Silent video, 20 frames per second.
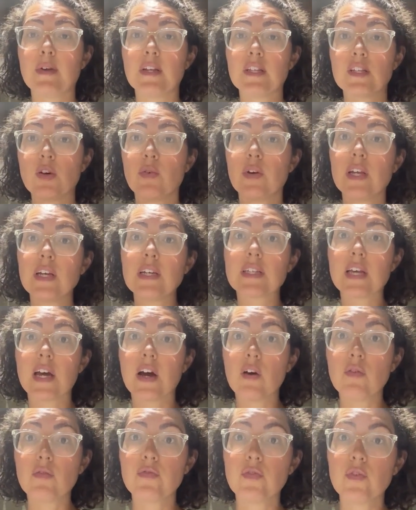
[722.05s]
And so it is
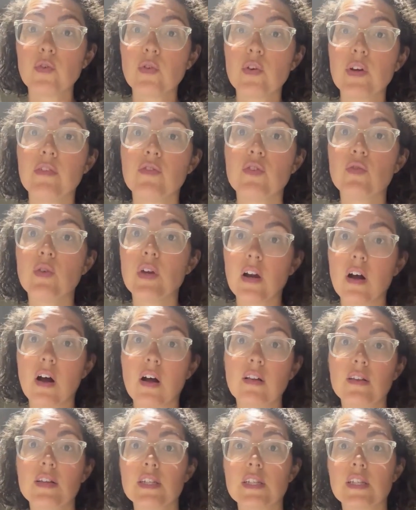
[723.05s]
helpful if you get
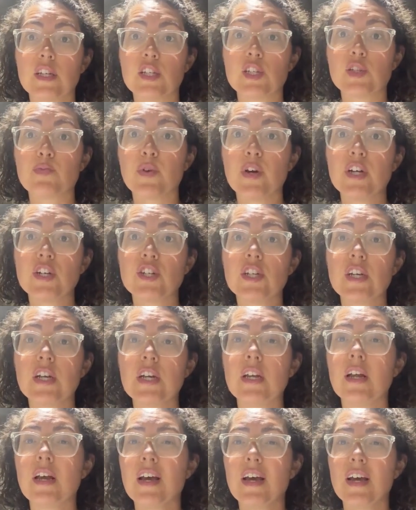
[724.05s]
all of this in a
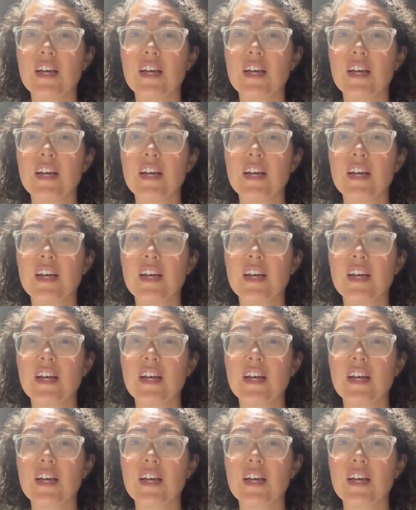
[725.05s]
spreadsheet.